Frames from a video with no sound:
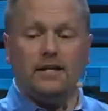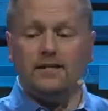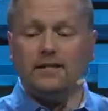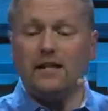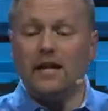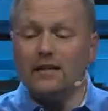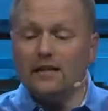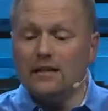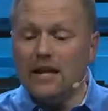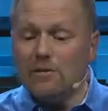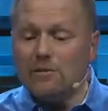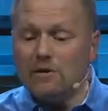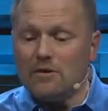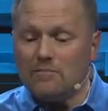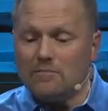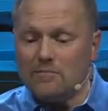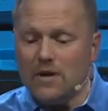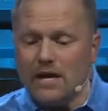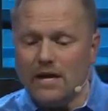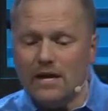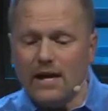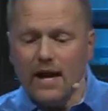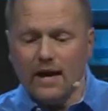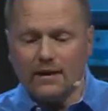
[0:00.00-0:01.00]
He's not done with
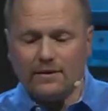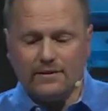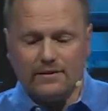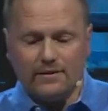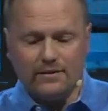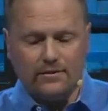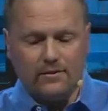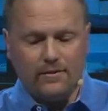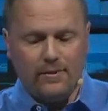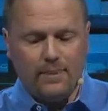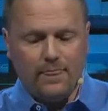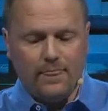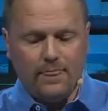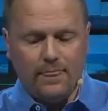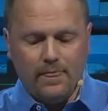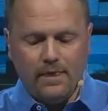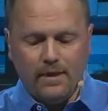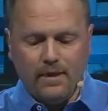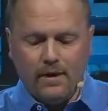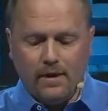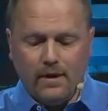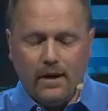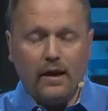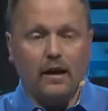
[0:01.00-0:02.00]
me yet.
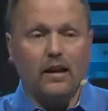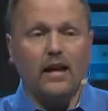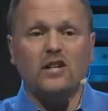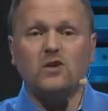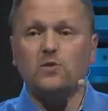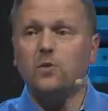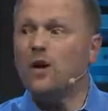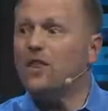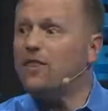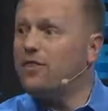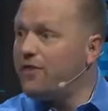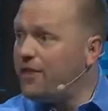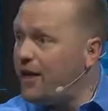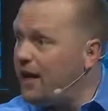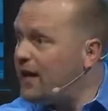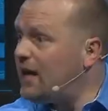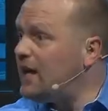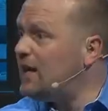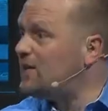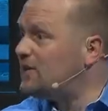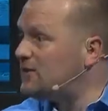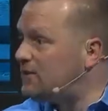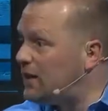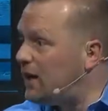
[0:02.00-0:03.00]
Unless we think
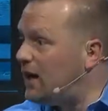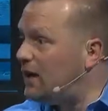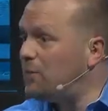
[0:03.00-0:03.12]
He's done,